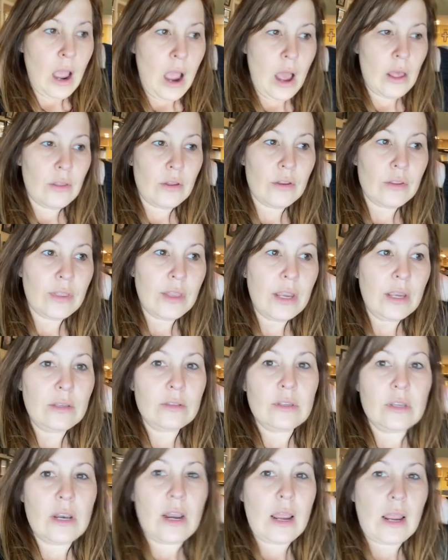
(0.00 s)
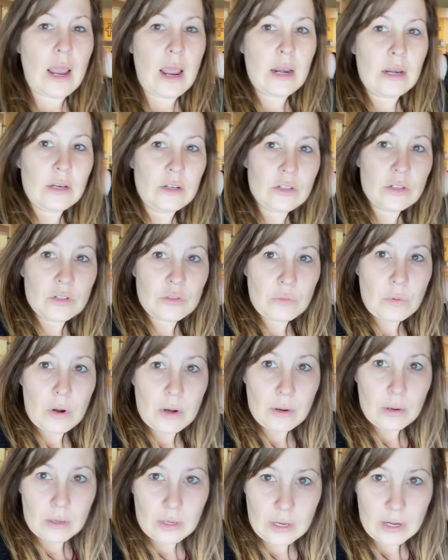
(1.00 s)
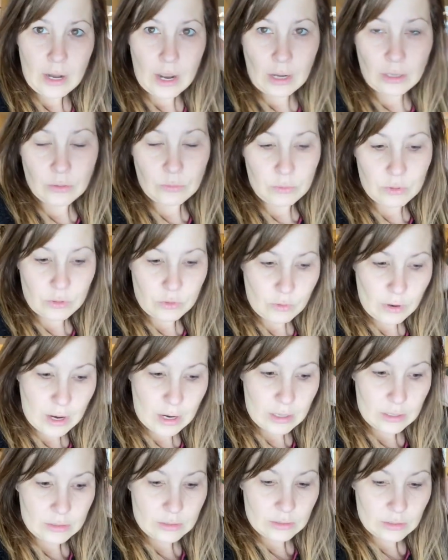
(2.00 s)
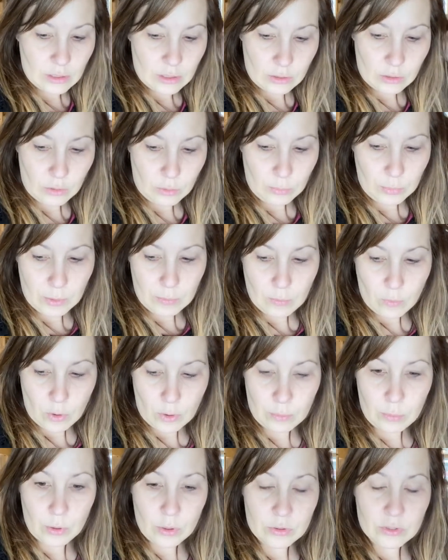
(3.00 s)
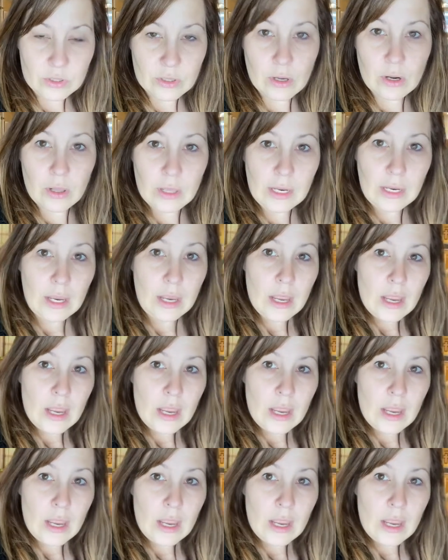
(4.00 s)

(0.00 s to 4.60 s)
other things, and I kind of just want to connect with you guys a little bit more personally,